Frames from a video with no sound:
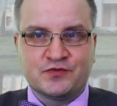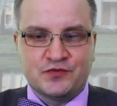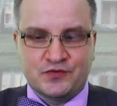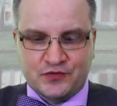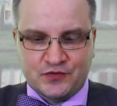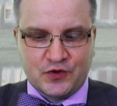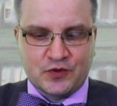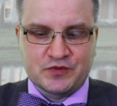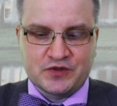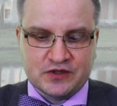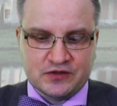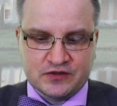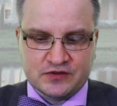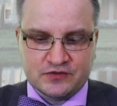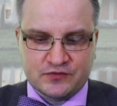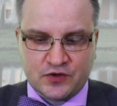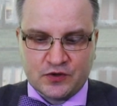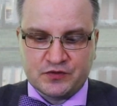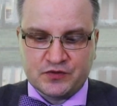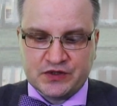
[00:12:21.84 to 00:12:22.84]
from
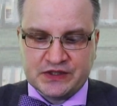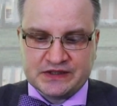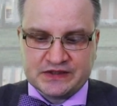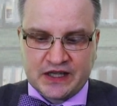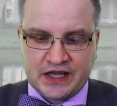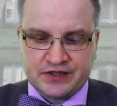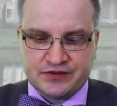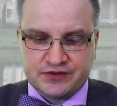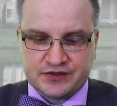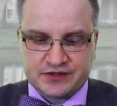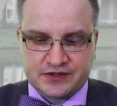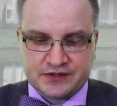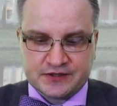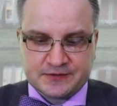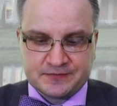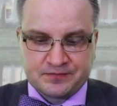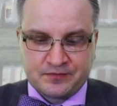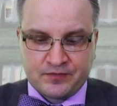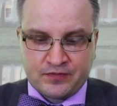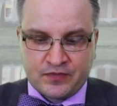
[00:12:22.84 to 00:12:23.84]
these
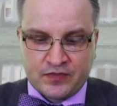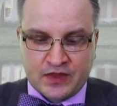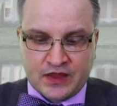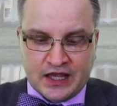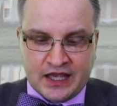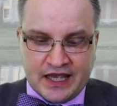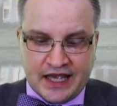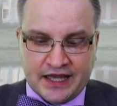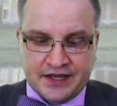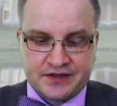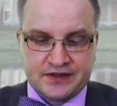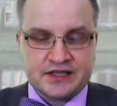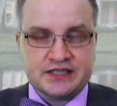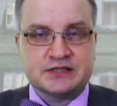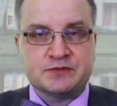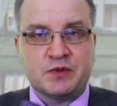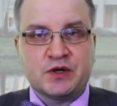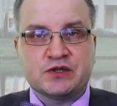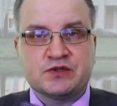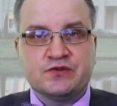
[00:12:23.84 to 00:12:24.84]
addresses. And
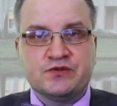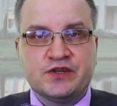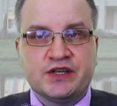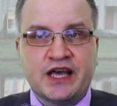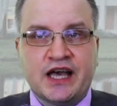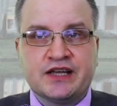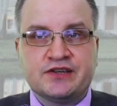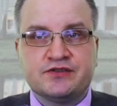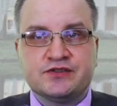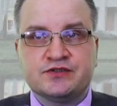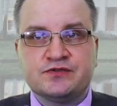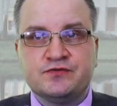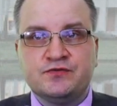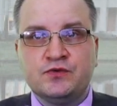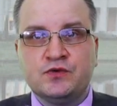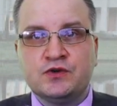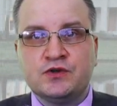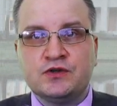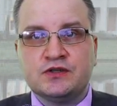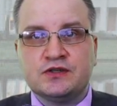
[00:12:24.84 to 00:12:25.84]
as part of the address
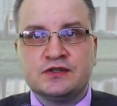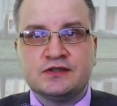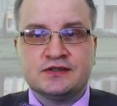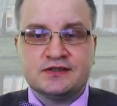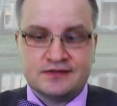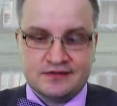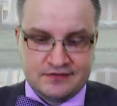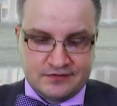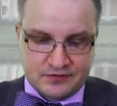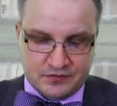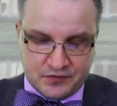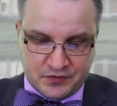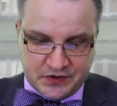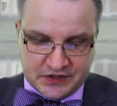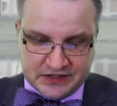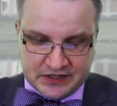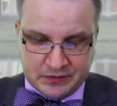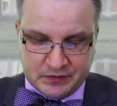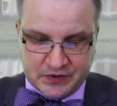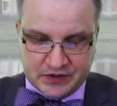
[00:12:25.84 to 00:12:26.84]
4, we
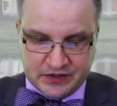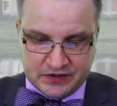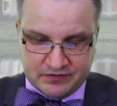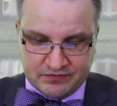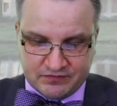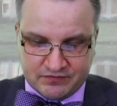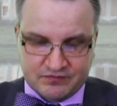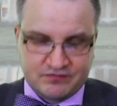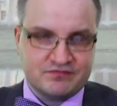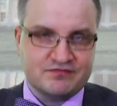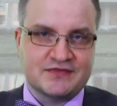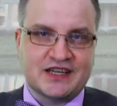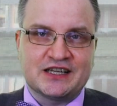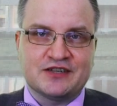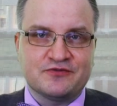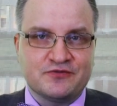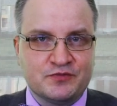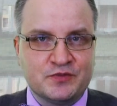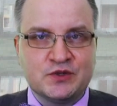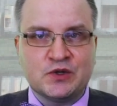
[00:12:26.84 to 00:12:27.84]
simply
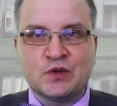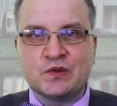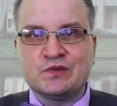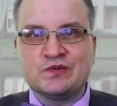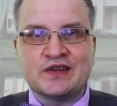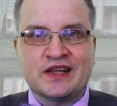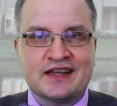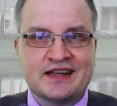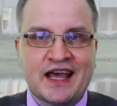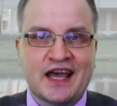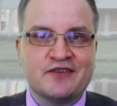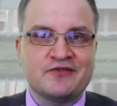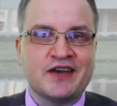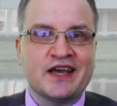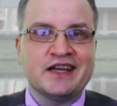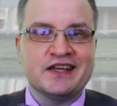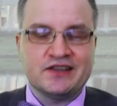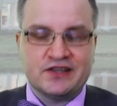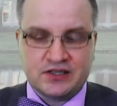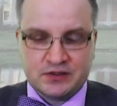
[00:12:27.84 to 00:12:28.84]
we don't have
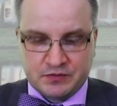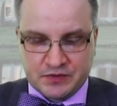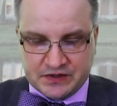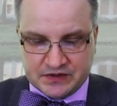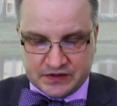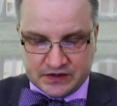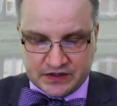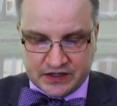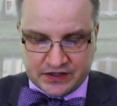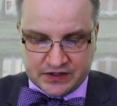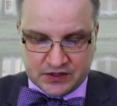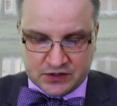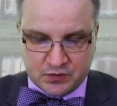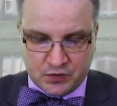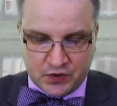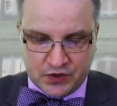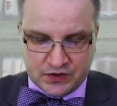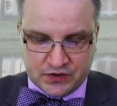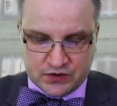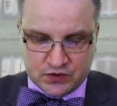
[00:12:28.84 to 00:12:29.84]
anything missing at this
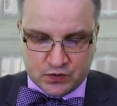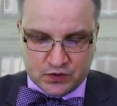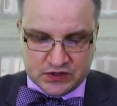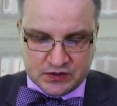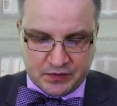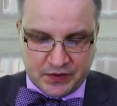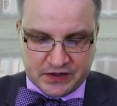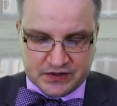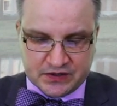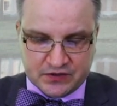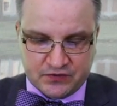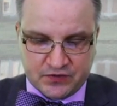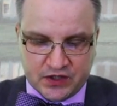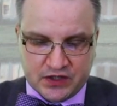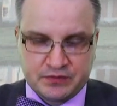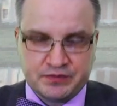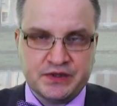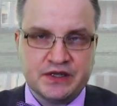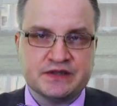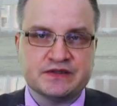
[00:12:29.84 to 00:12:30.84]
point, so we
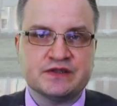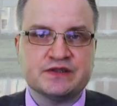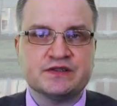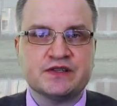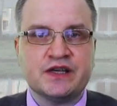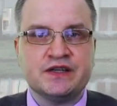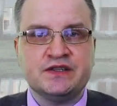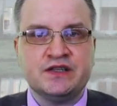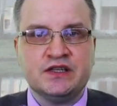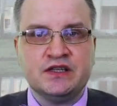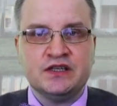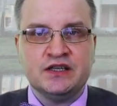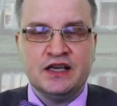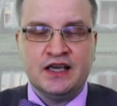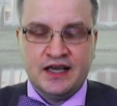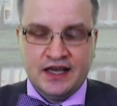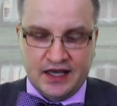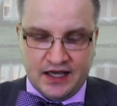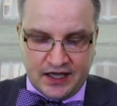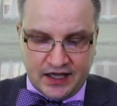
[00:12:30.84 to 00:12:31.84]
specify BSSID,
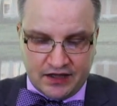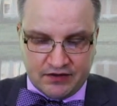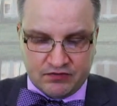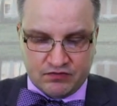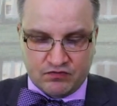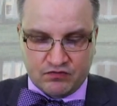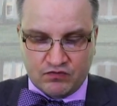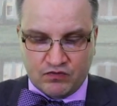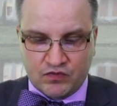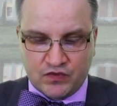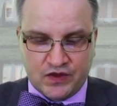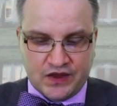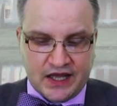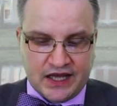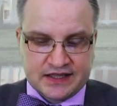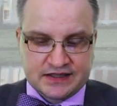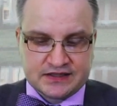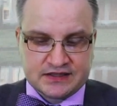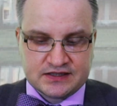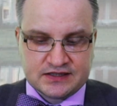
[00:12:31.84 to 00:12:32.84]
and
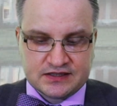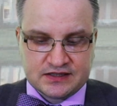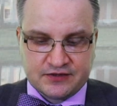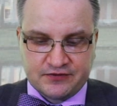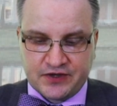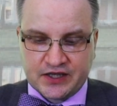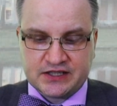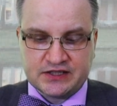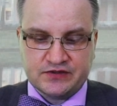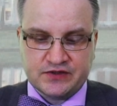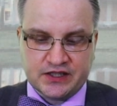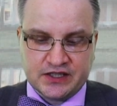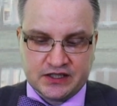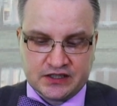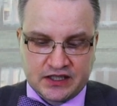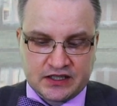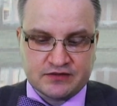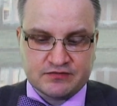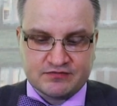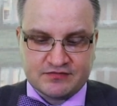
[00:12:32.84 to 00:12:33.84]
that's effectively
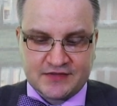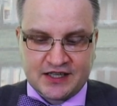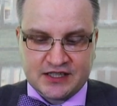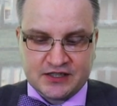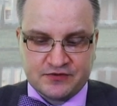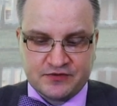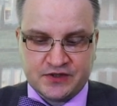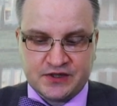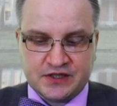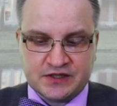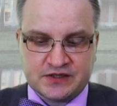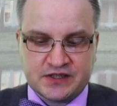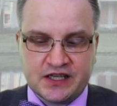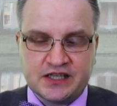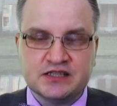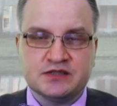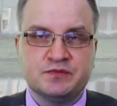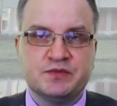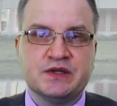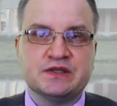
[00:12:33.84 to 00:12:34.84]
it. And kind of in this
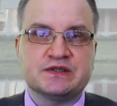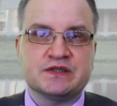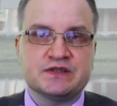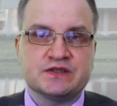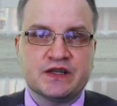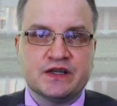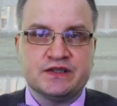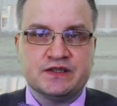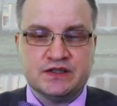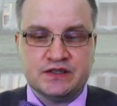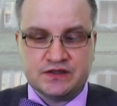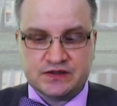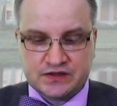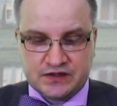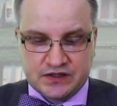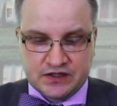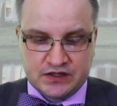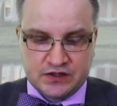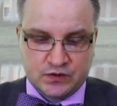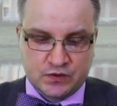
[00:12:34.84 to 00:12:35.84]
case, BSSID is
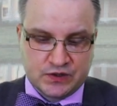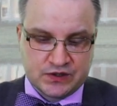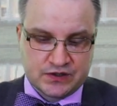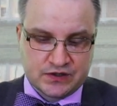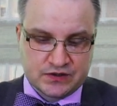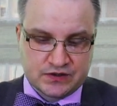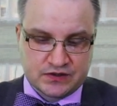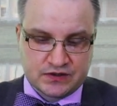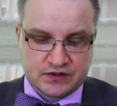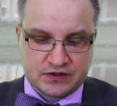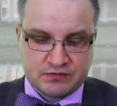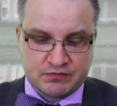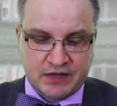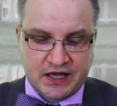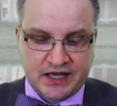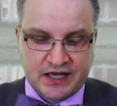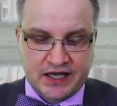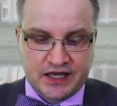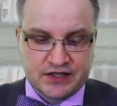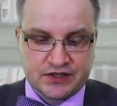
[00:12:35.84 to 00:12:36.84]
C, which is the
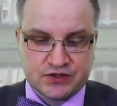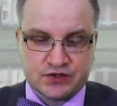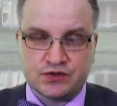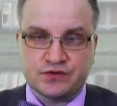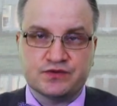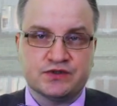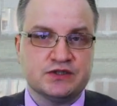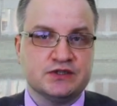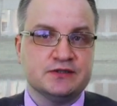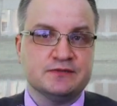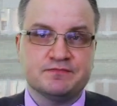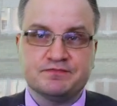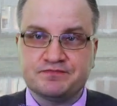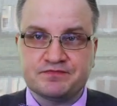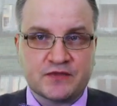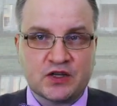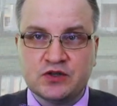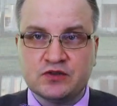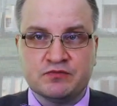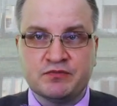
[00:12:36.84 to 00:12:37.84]
MAC address of C,
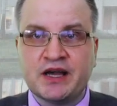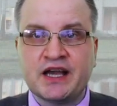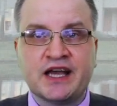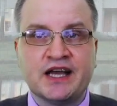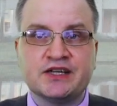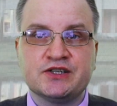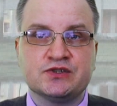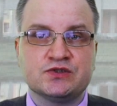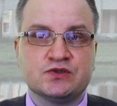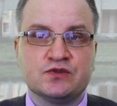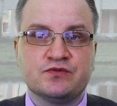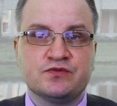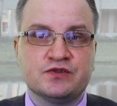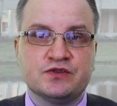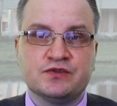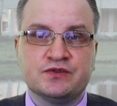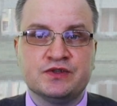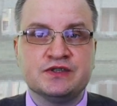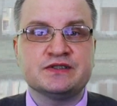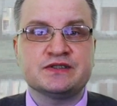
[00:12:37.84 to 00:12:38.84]
MAC address of
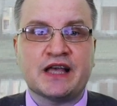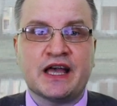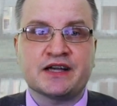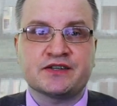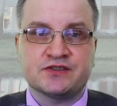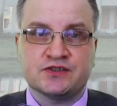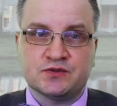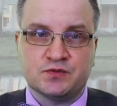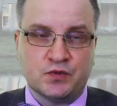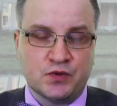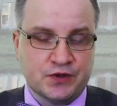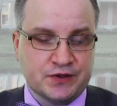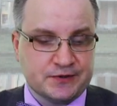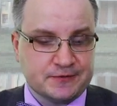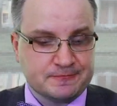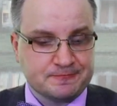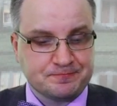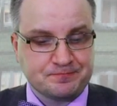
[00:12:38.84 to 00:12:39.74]
this access point.